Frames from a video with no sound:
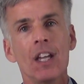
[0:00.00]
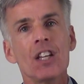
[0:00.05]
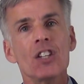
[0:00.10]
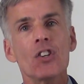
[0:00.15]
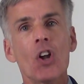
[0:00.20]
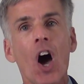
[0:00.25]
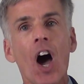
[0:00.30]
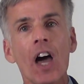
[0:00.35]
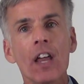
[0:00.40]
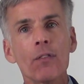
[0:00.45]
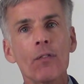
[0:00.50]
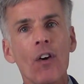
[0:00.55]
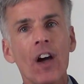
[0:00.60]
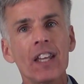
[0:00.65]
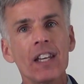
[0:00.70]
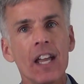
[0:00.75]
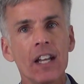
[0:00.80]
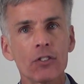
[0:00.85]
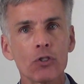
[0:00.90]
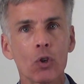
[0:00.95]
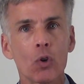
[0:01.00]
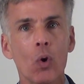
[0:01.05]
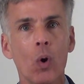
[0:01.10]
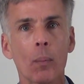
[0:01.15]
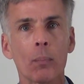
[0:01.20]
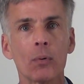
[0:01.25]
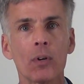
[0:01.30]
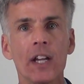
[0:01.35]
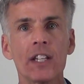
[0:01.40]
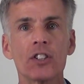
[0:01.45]
Non-financial
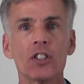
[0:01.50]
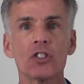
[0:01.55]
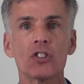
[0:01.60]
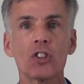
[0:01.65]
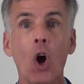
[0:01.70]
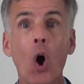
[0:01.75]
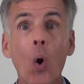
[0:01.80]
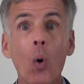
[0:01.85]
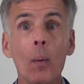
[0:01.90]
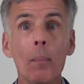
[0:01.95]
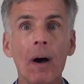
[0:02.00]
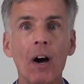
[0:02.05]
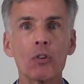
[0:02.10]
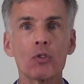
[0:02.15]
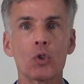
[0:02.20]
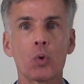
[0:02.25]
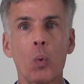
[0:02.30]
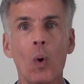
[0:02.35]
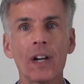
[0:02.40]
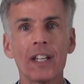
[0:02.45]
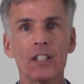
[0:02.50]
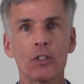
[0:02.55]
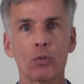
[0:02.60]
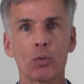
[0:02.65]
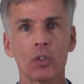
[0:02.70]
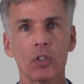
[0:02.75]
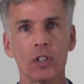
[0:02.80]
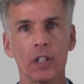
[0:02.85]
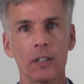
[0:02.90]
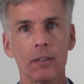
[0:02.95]
corporations owe about $20
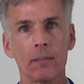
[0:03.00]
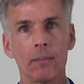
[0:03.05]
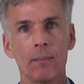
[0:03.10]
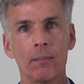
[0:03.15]
trillion.